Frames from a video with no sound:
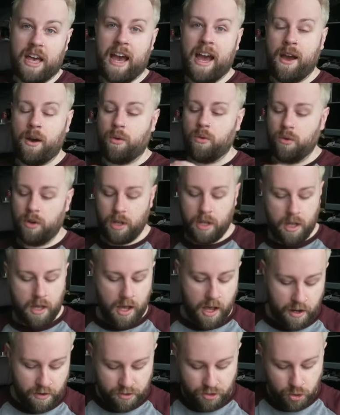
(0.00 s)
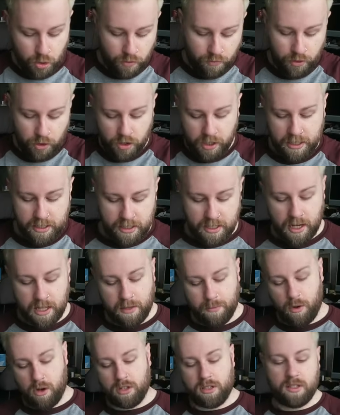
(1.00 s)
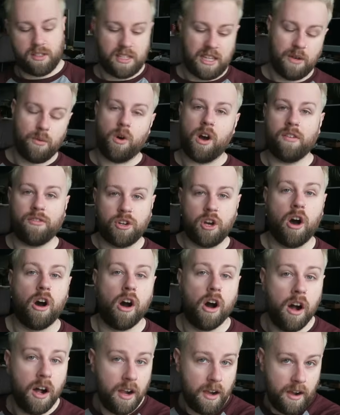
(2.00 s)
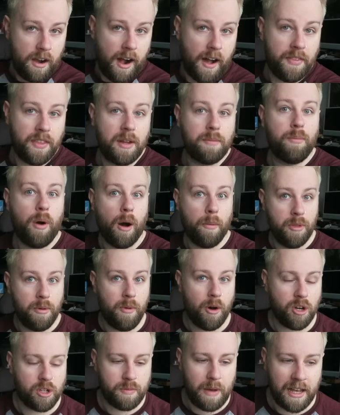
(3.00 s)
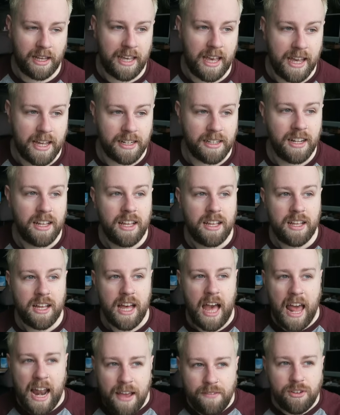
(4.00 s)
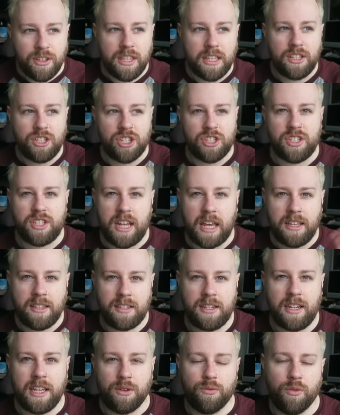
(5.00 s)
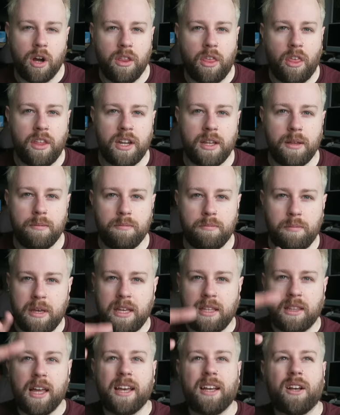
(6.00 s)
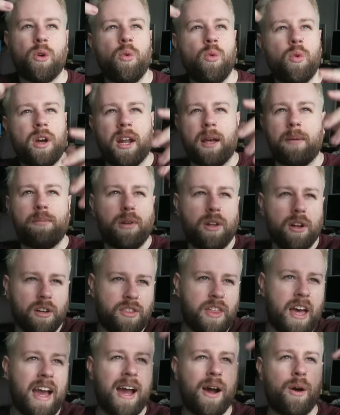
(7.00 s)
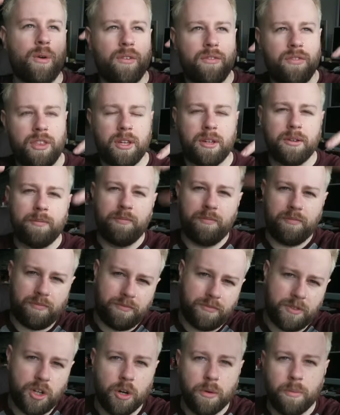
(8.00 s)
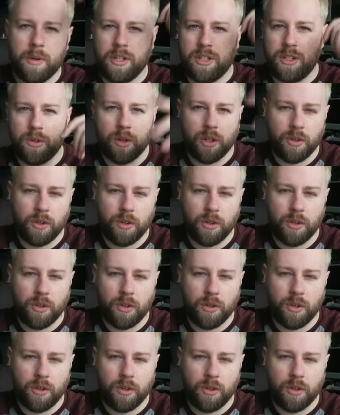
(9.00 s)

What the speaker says: out and sort of look inside the box and see what I've got, and then pop the box back in, and everything just stays neat rather than it being like, oh, can I pluck that out of the cupboard and all